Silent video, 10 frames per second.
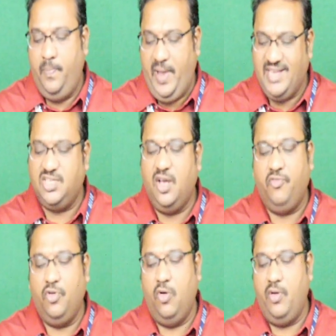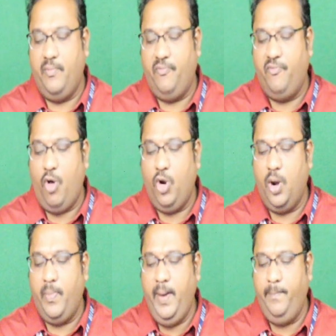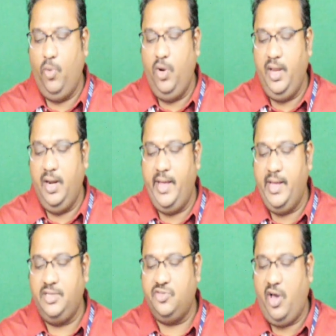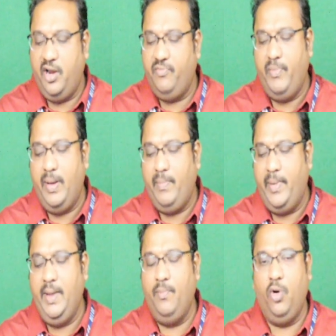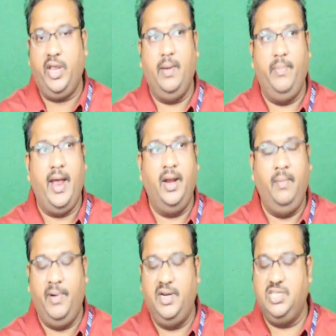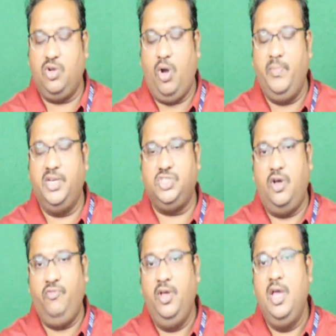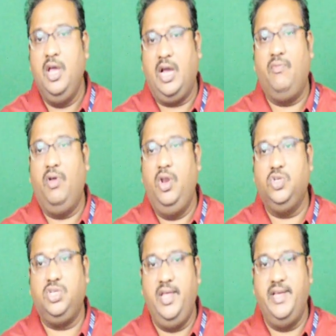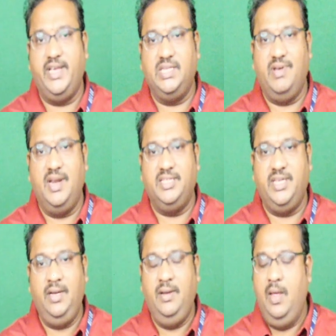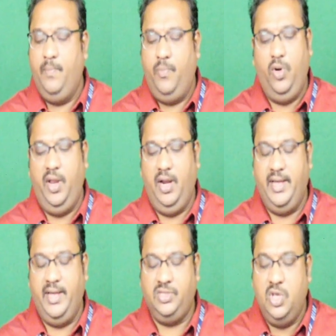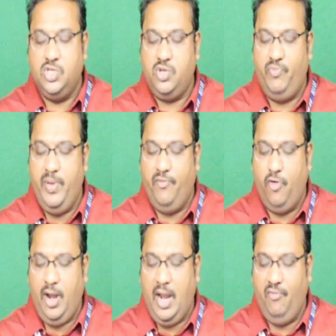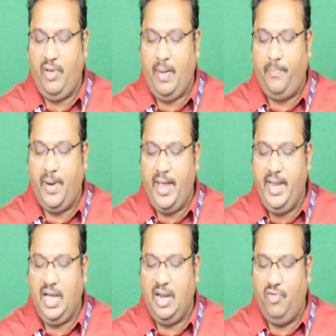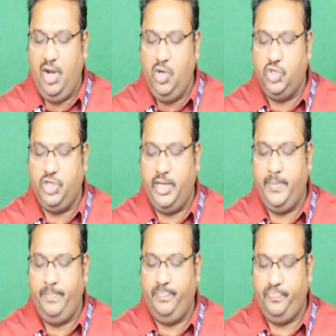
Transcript: as of now, followed by pooling layers, or many more can be added, but it is a combination of convolution layers as well as an pooling layers. So before applying convolution,